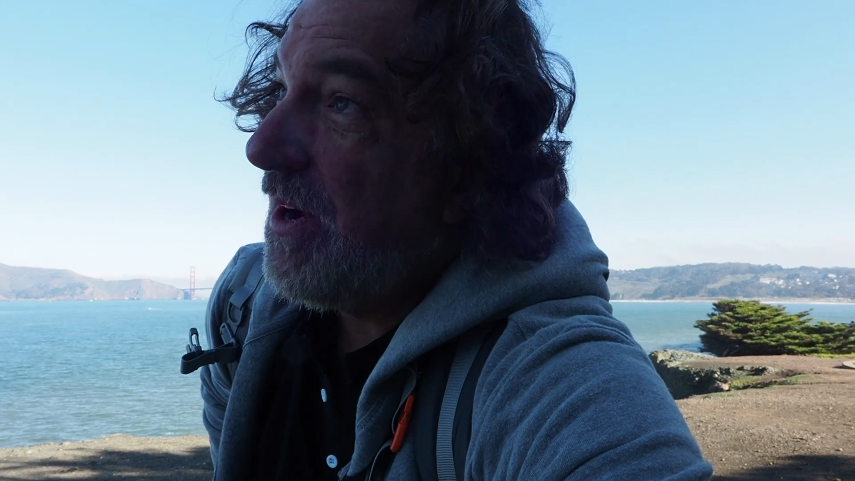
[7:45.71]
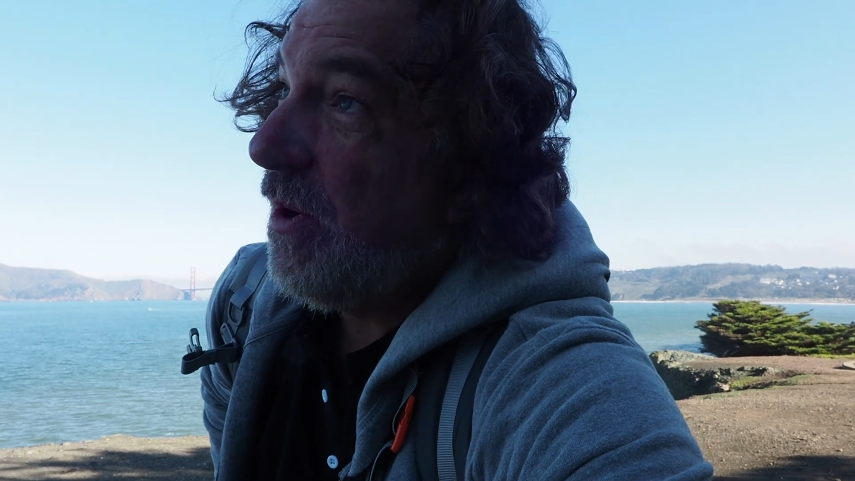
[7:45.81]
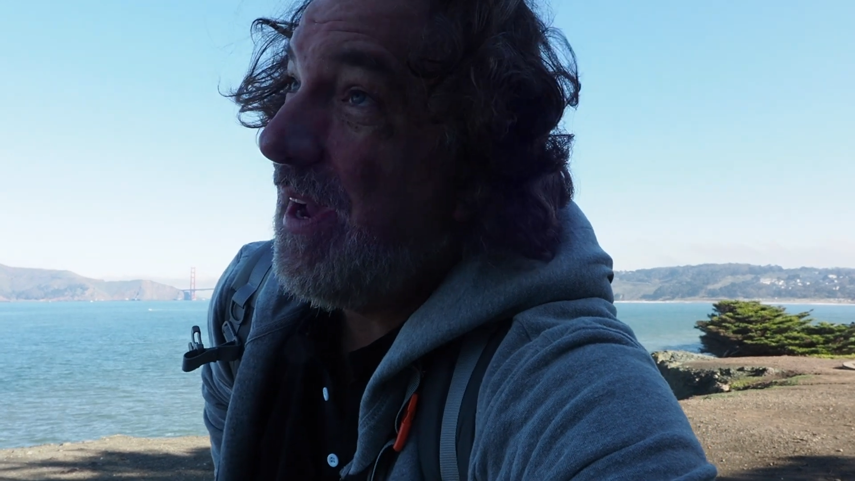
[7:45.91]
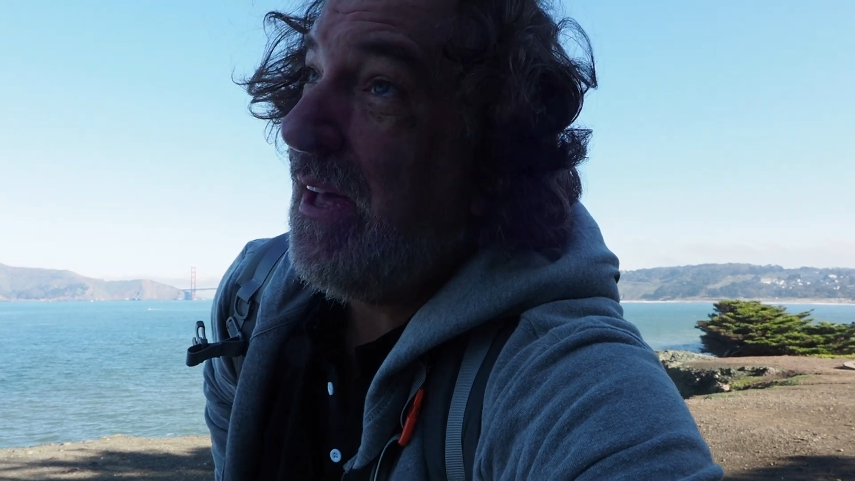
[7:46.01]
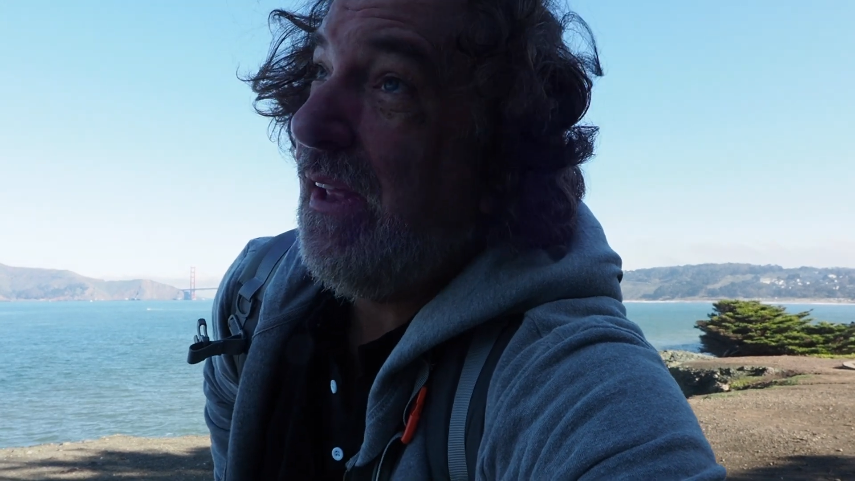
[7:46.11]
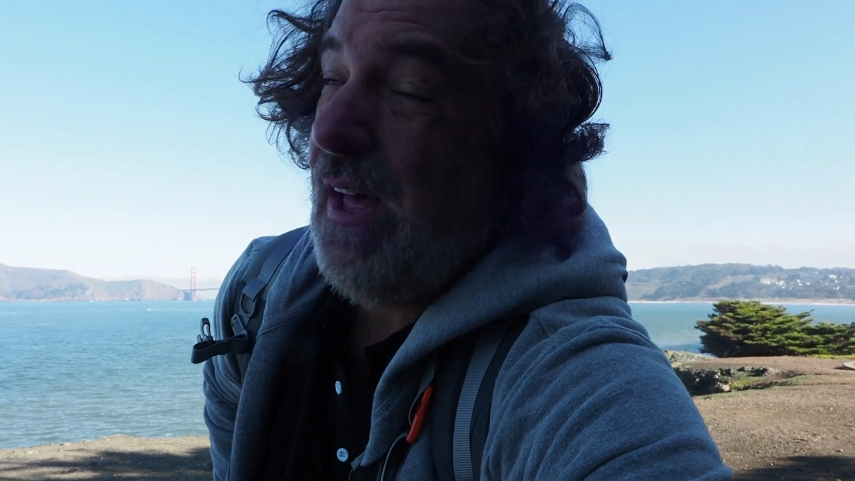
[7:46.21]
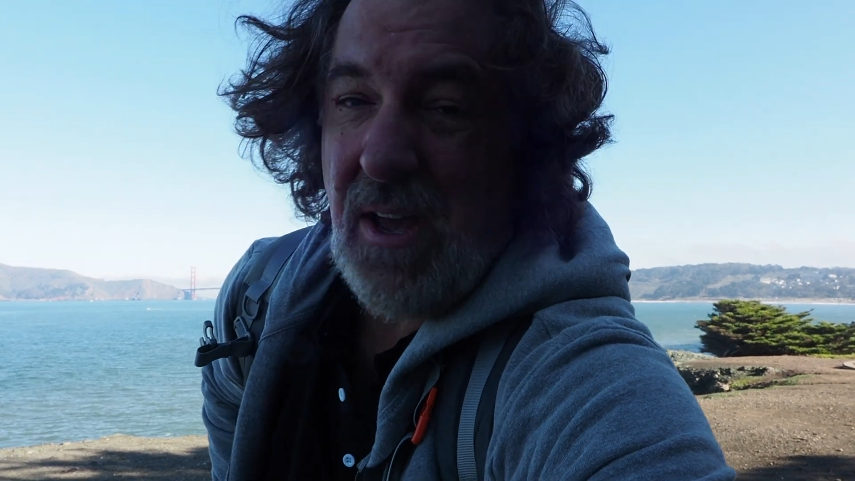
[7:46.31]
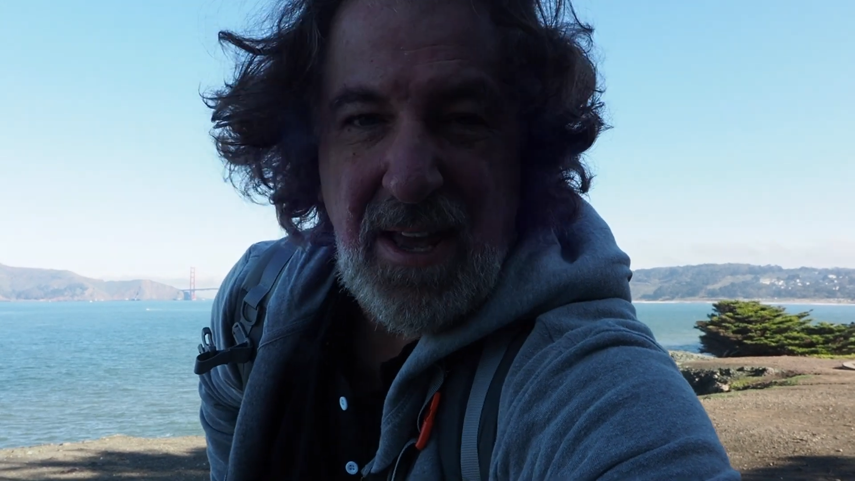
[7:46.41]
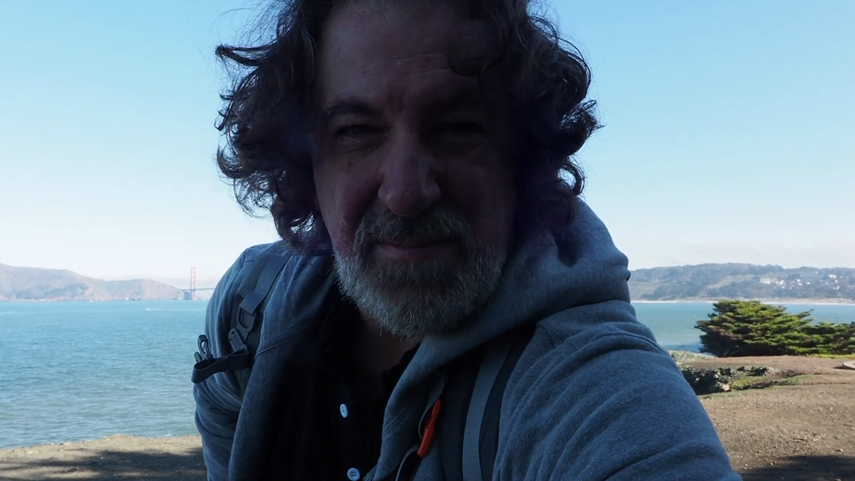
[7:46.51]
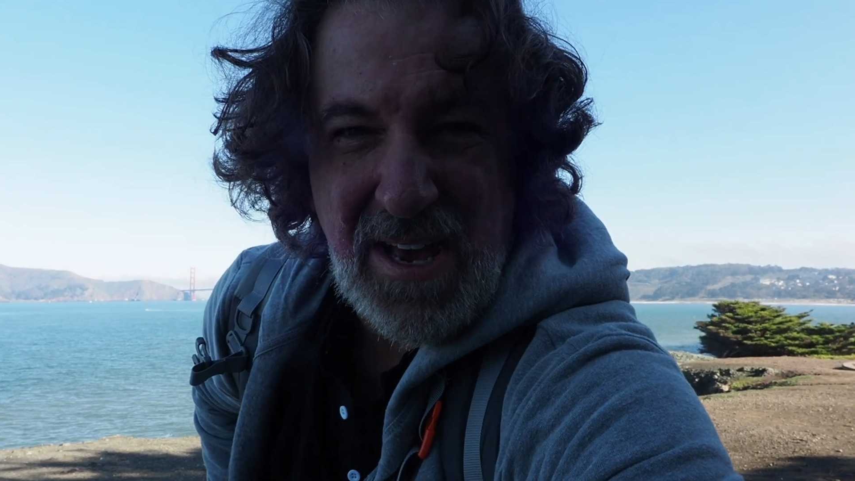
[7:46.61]
Well,
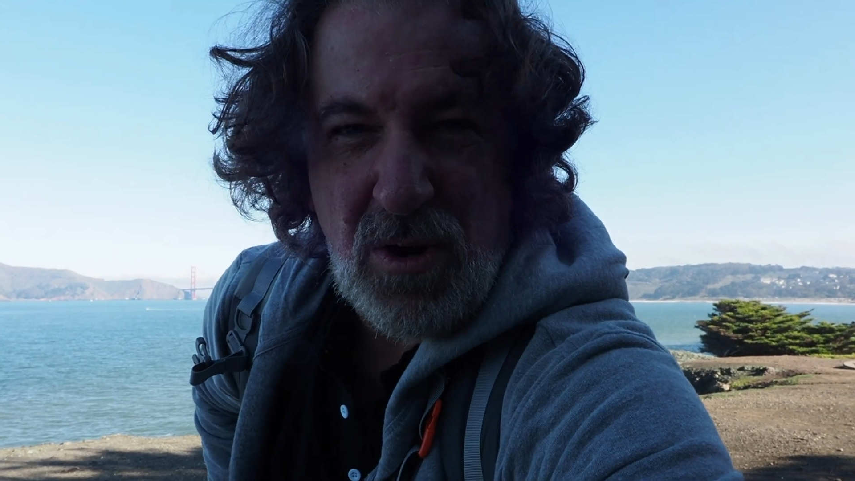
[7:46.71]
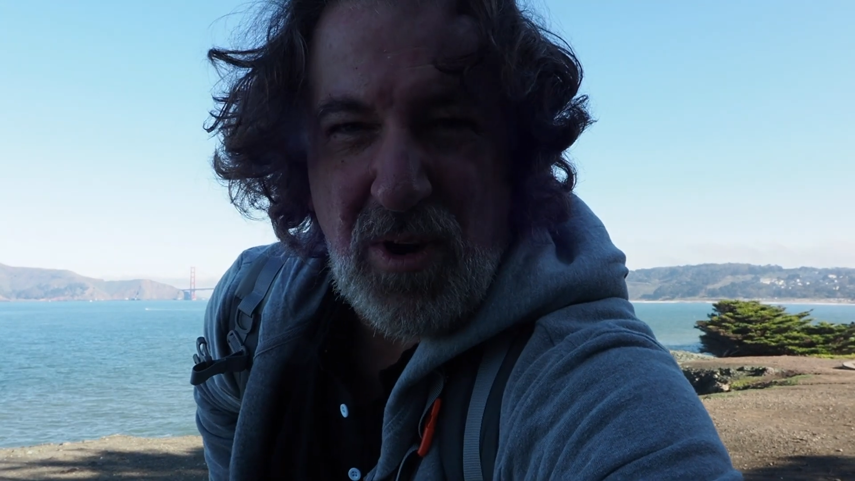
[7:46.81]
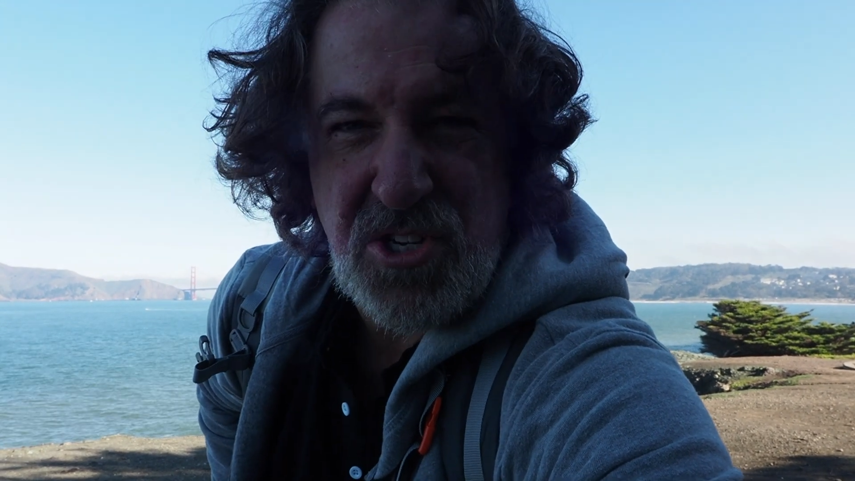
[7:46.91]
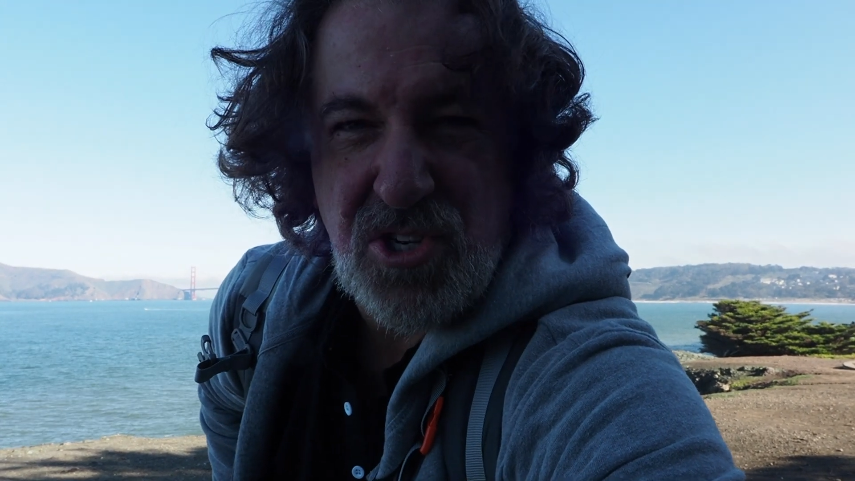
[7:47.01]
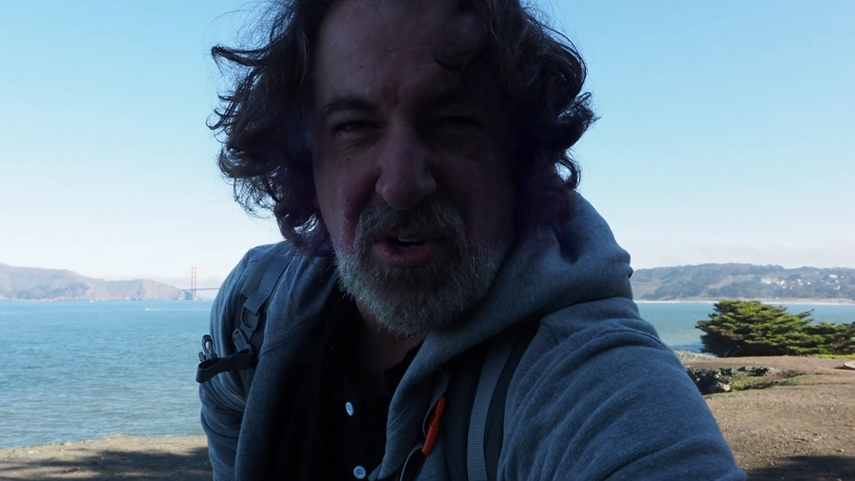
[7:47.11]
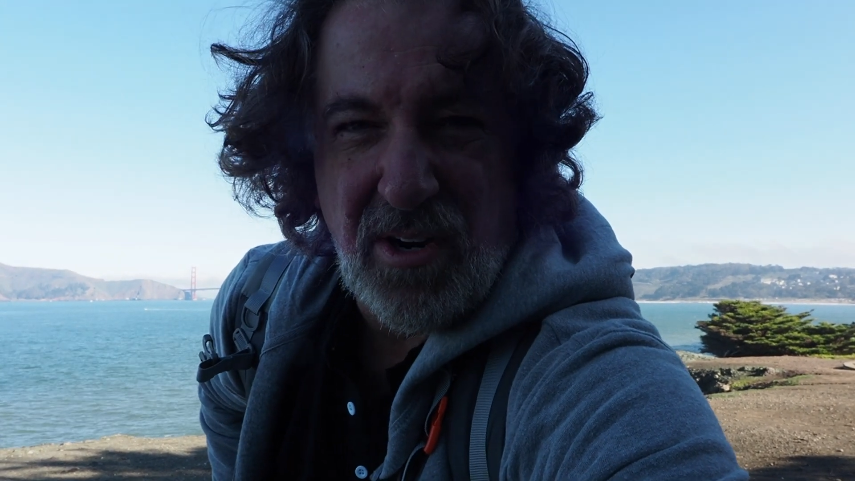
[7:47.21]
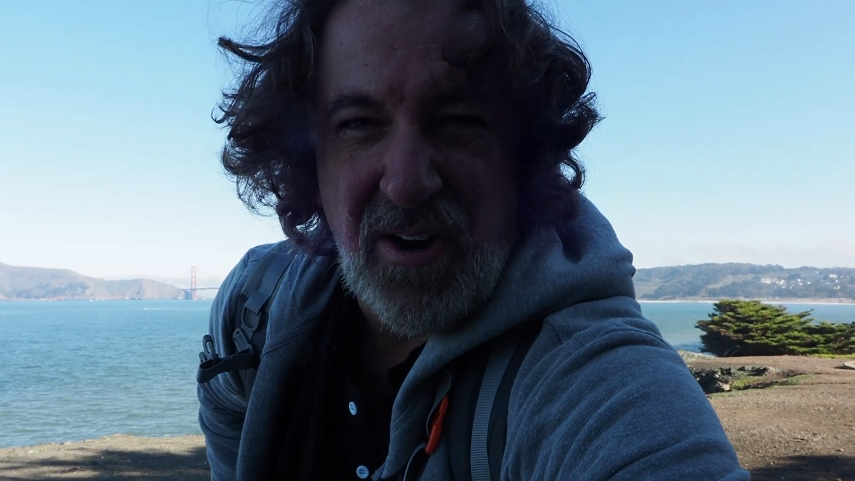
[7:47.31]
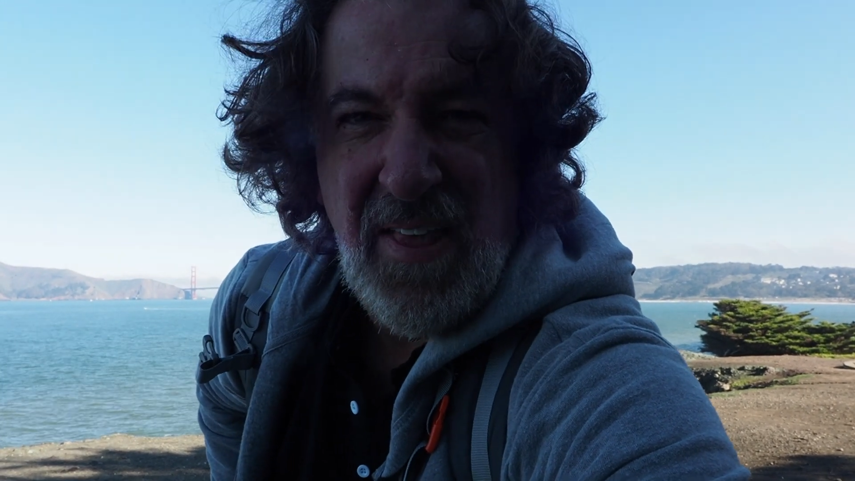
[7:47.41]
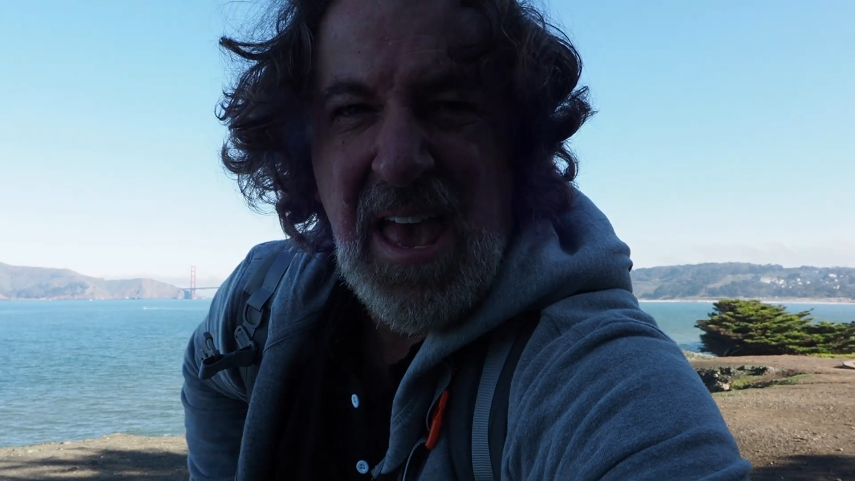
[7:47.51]
not quite sure.